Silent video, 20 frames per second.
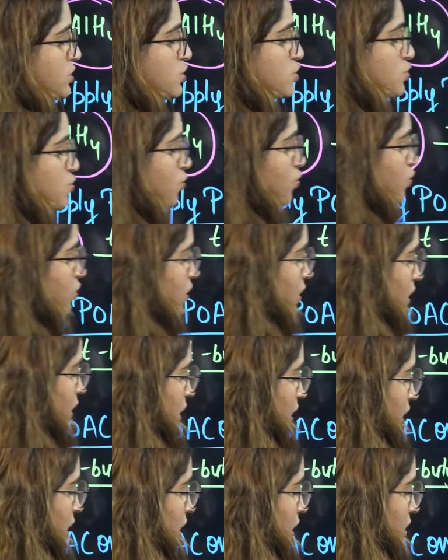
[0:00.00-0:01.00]
to
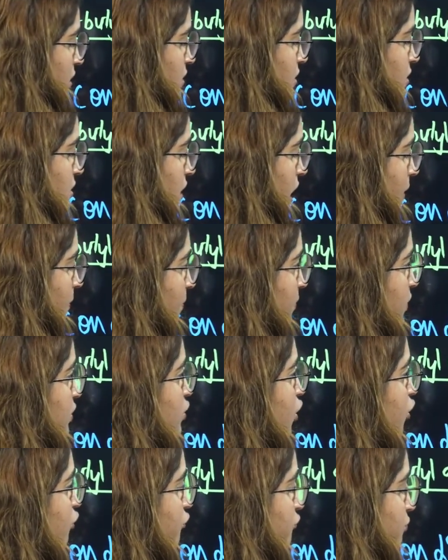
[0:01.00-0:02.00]
number
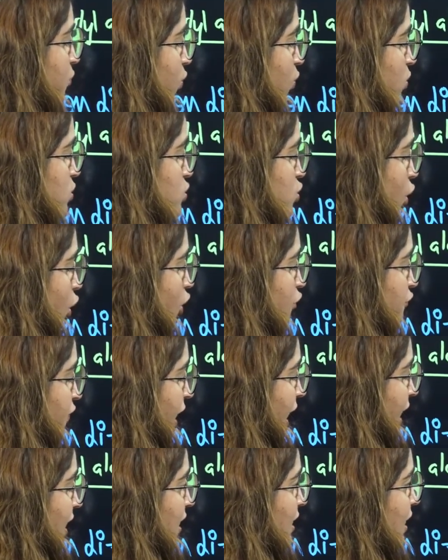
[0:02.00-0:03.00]
of moles of
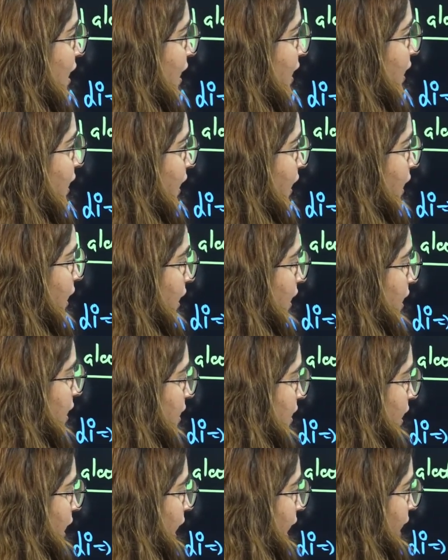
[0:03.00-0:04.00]

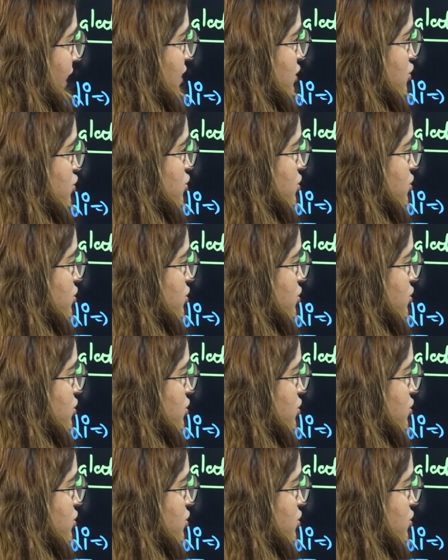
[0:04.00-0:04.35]
LiAlH